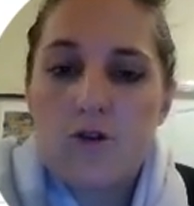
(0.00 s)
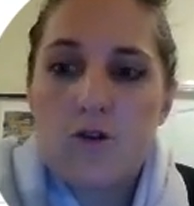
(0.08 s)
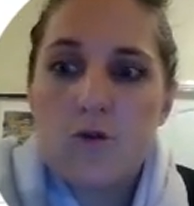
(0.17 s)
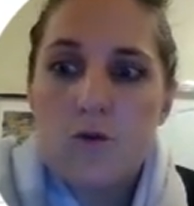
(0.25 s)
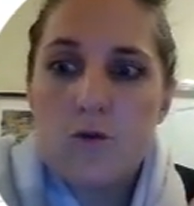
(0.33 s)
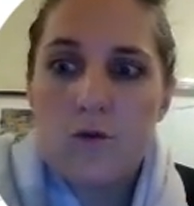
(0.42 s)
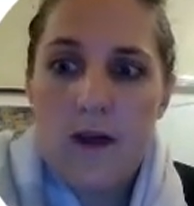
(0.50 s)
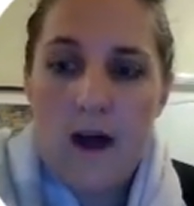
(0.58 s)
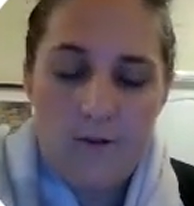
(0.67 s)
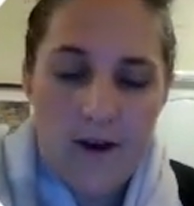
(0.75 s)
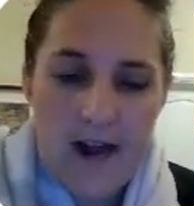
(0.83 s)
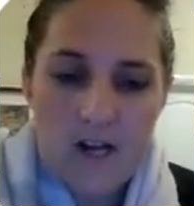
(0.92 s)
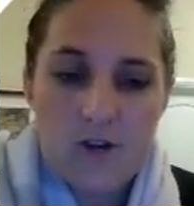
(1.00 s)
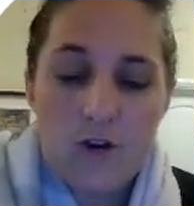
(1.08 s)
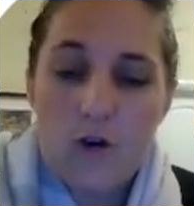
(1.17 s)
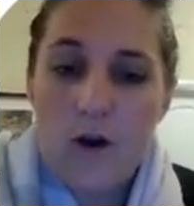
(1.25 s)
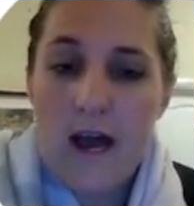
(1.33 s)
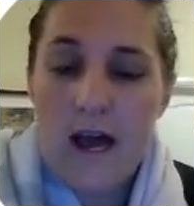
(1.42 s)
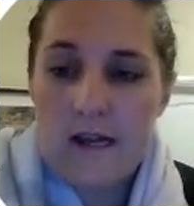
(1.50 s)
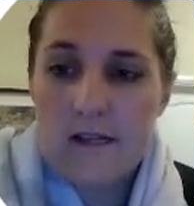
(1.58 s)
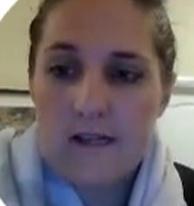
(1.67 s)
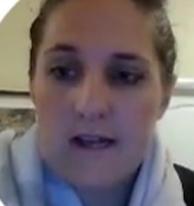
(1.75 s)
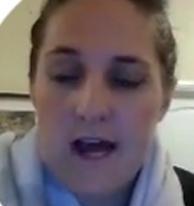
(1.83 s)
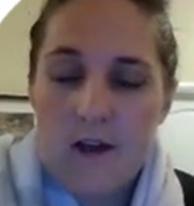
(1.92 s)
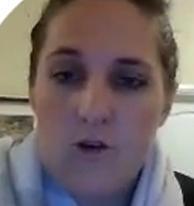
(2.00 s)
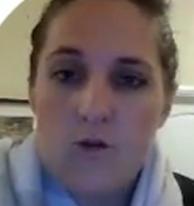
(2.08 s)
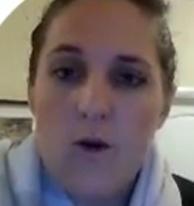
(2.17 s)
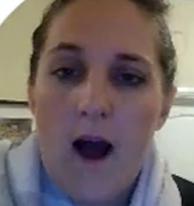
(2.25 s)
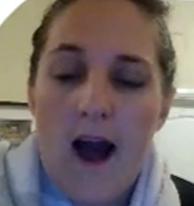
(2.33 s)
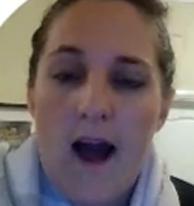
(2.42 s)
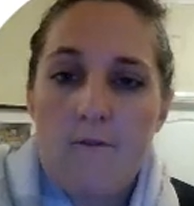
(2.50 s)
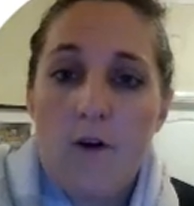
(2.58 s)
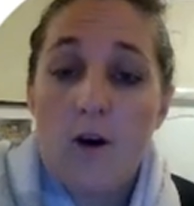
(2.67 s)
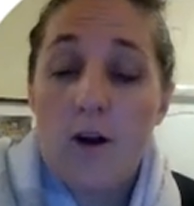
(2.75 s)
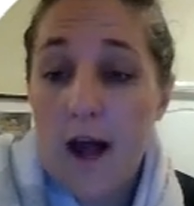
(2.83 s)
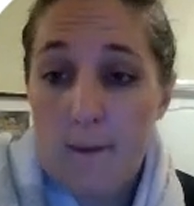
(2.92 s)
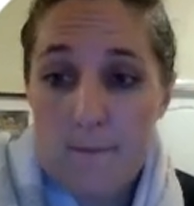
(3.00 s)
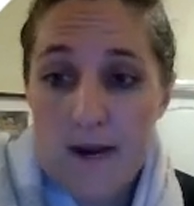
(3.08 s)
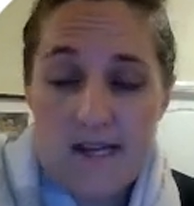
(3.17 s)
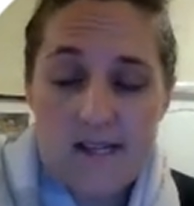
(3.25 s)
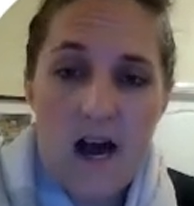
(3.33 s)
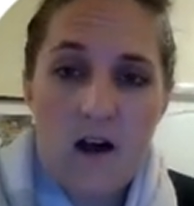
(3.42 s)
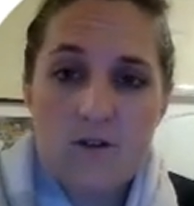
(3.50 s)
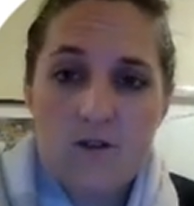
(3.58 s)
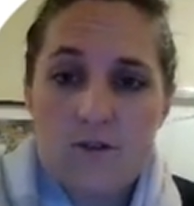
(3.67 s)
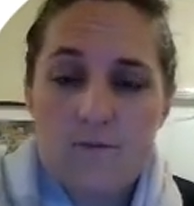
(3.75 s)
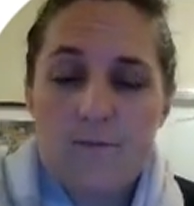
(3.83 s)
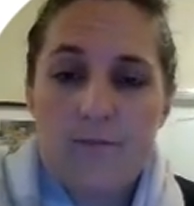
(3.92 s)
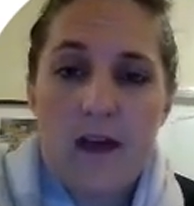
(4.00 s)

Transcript: to that financial year end that you have on Companies House.